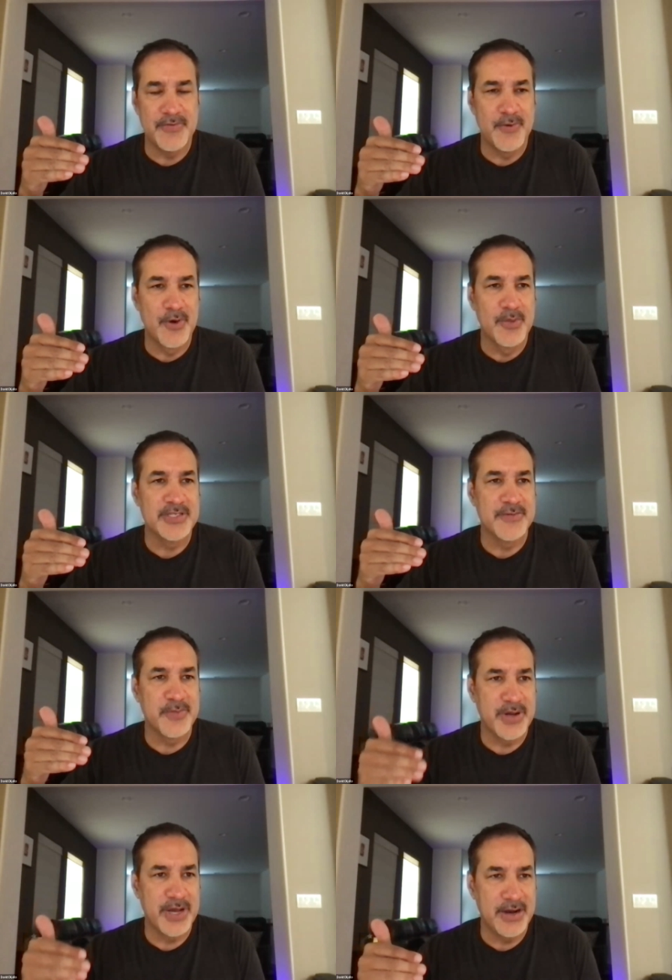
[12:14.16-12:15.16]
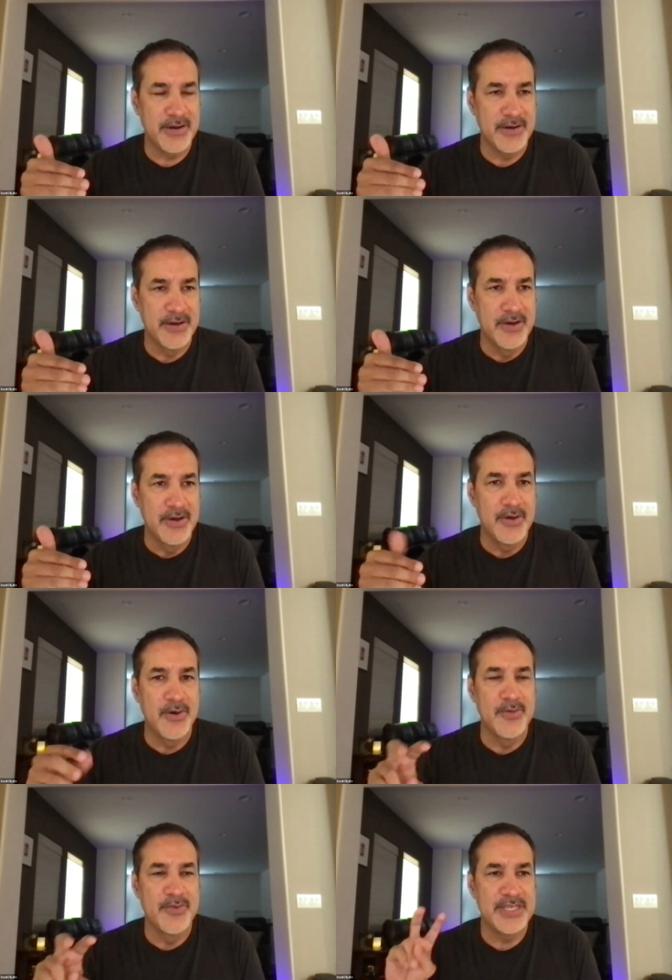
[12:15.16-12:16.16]
forms of prayer
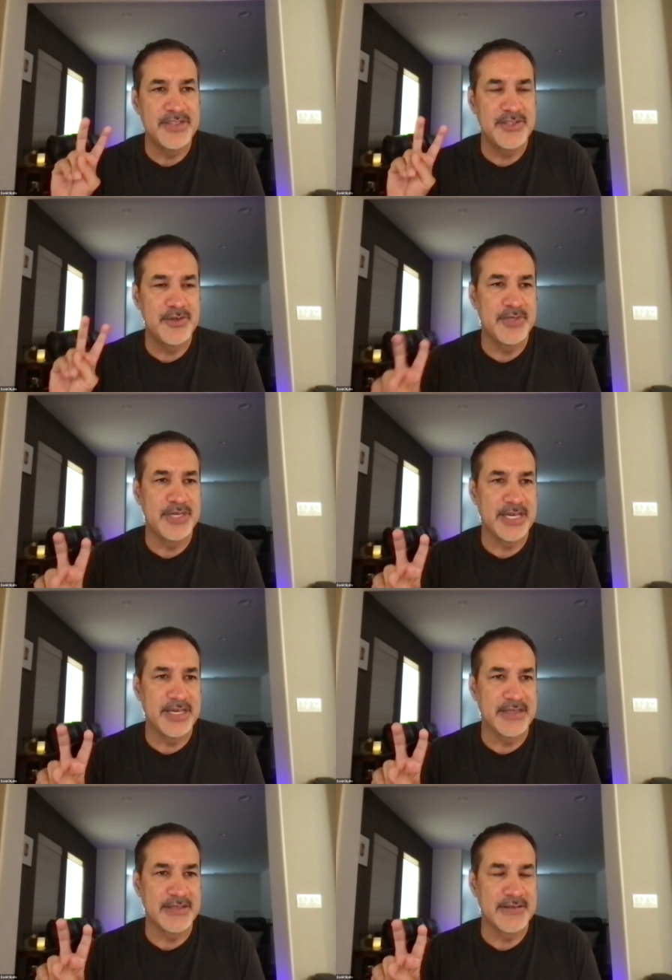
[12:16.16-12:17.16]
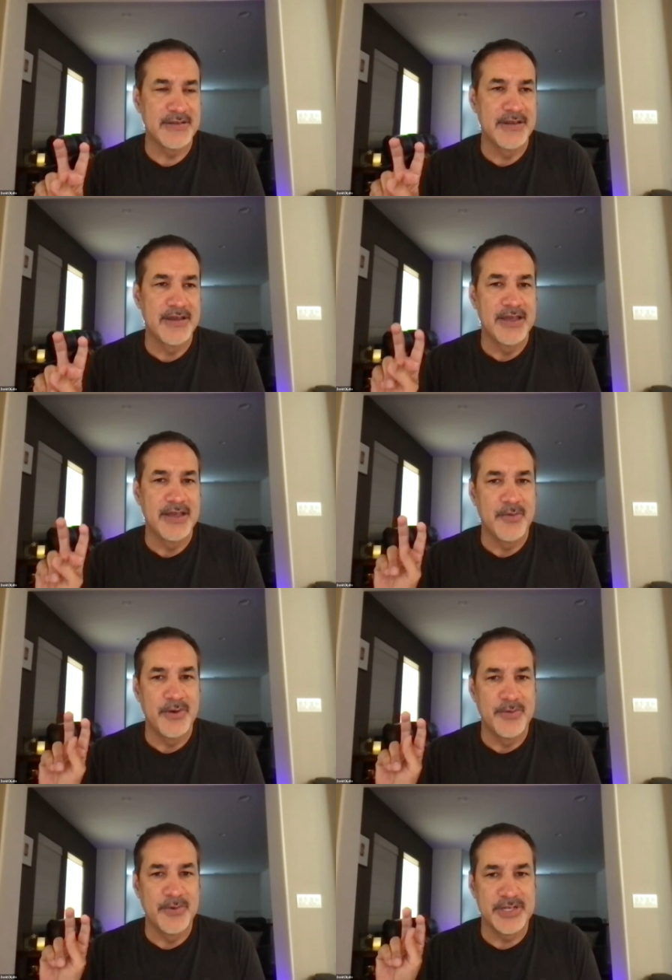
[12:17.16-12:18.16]
hold these two things
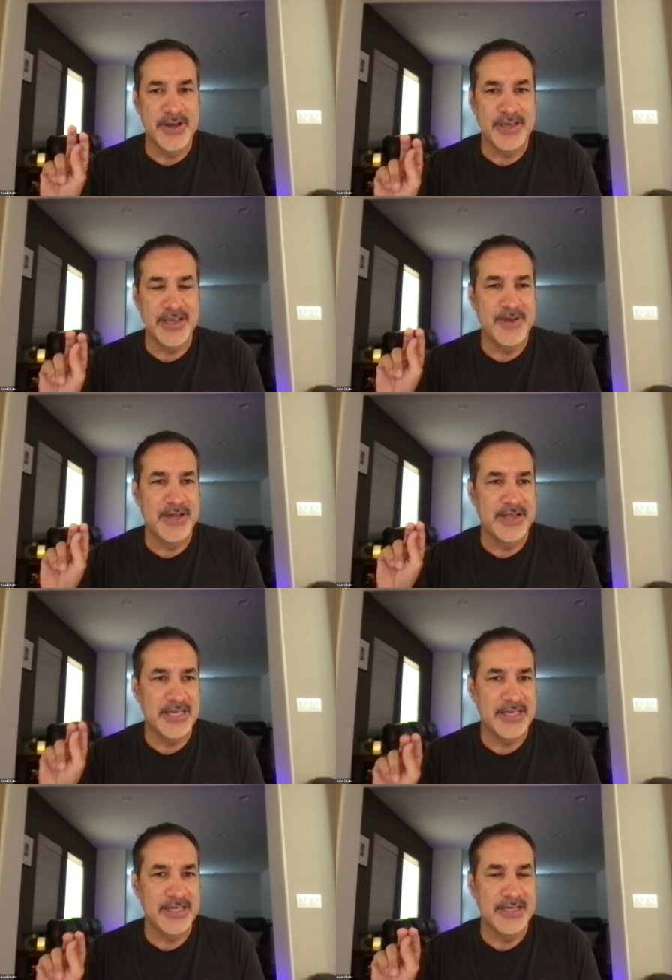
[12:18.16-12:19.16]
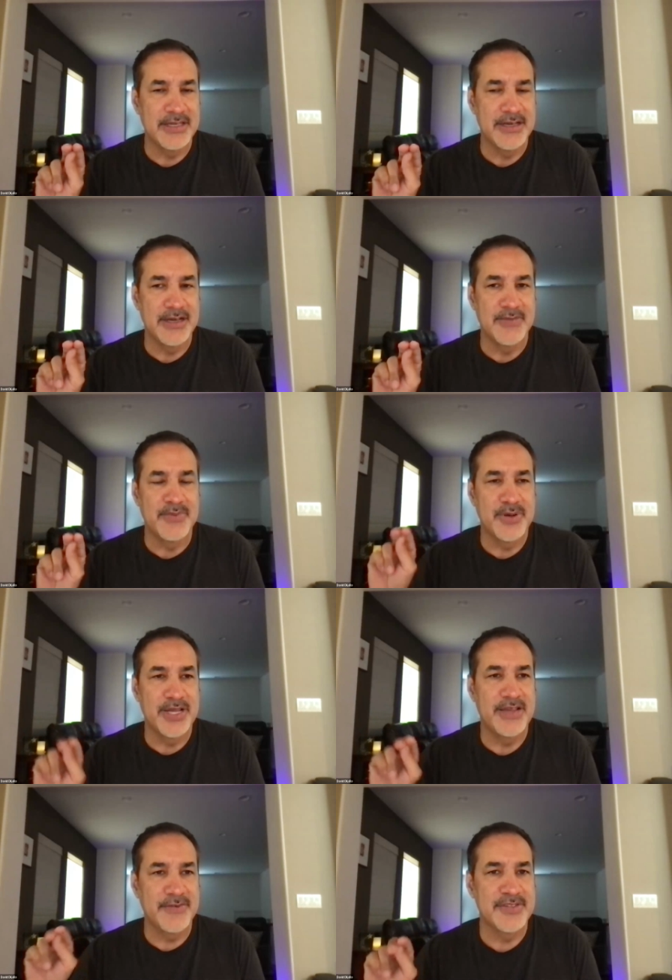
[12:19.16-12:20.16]
when we're talking about
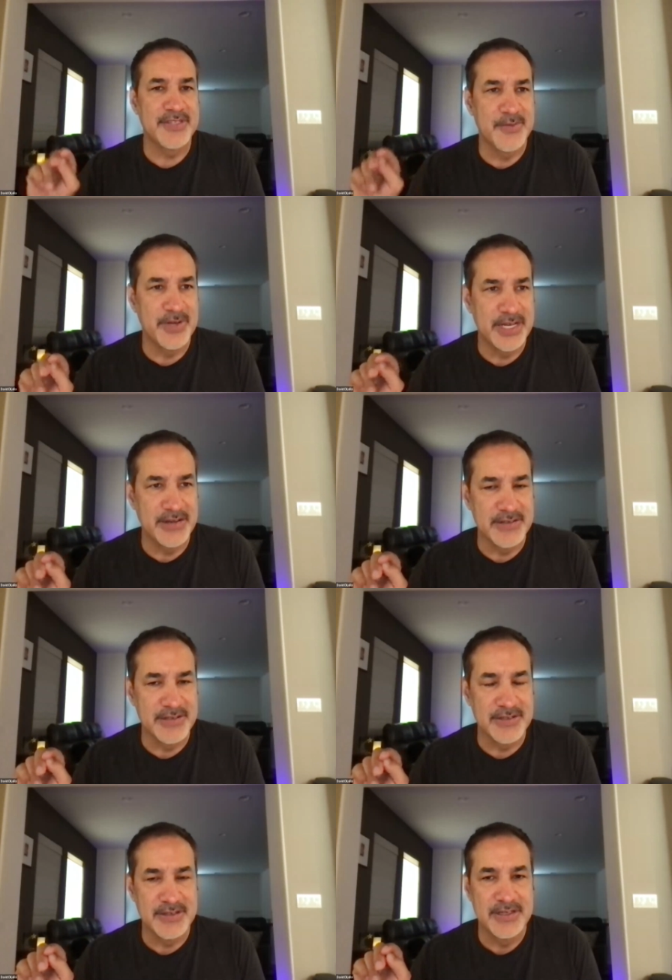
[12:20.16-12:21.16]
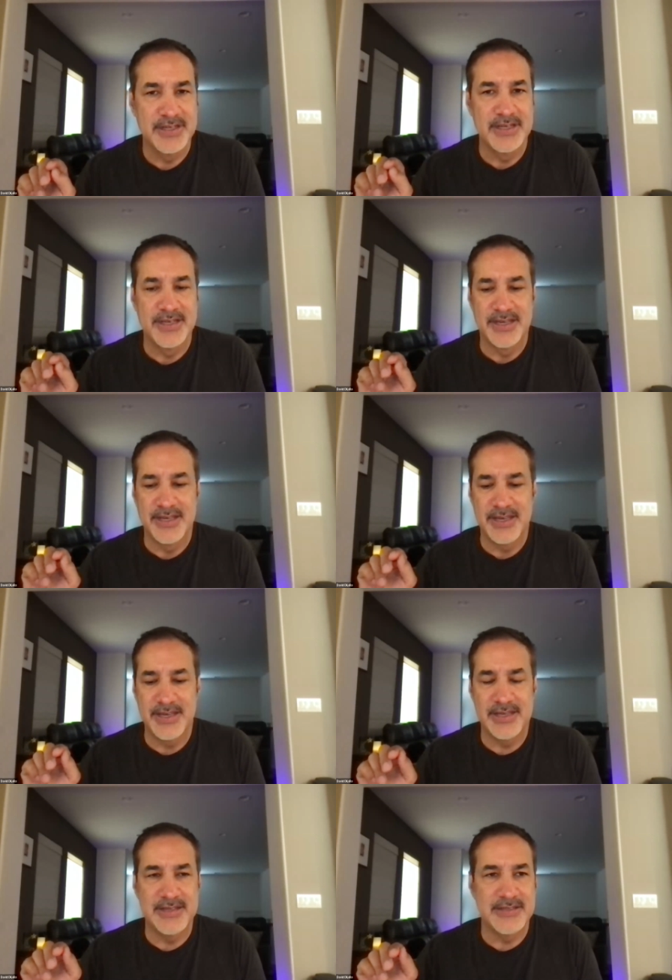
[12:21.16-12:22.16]
praying for someone else.
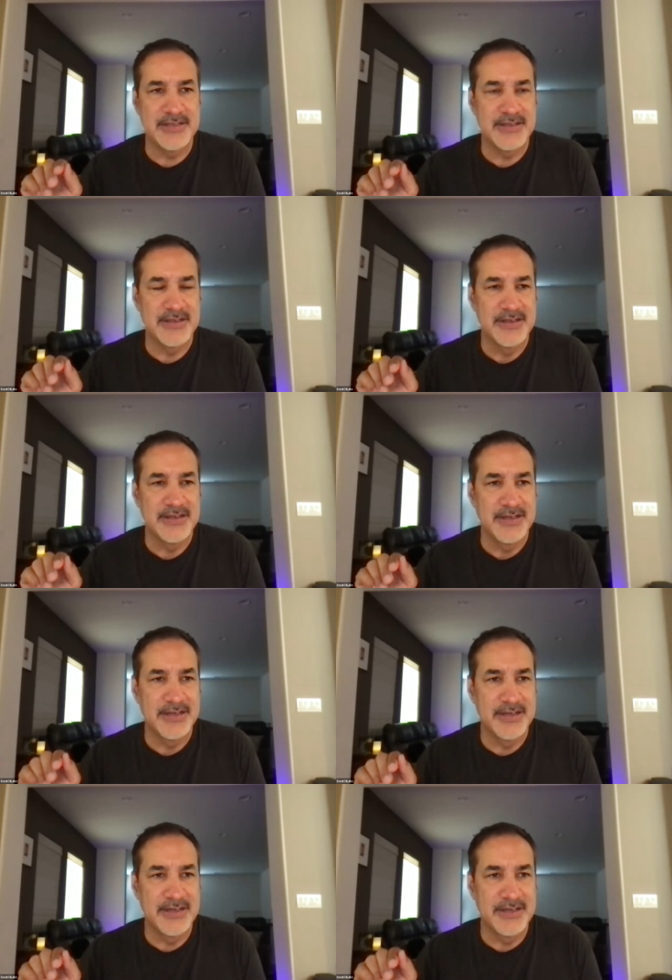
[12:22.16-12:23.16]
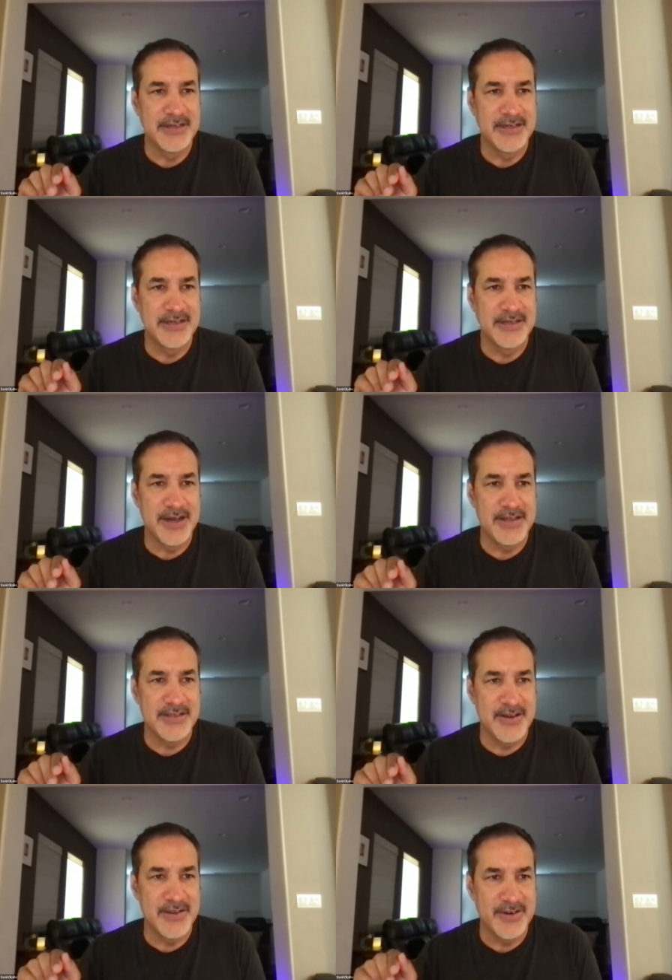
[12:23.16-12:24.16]
It is, God
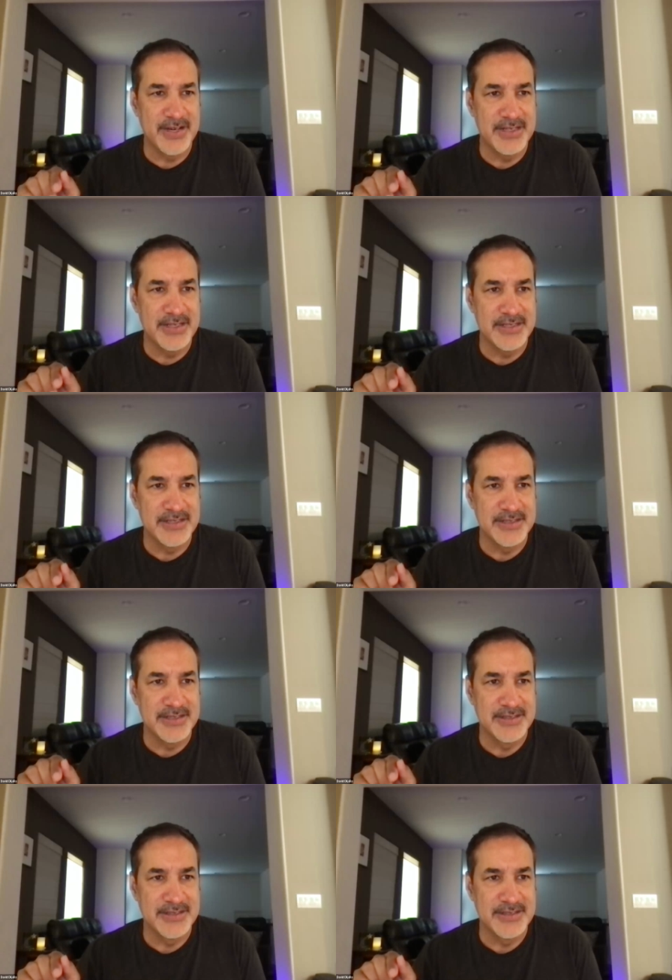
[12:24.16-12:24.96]
is all there is.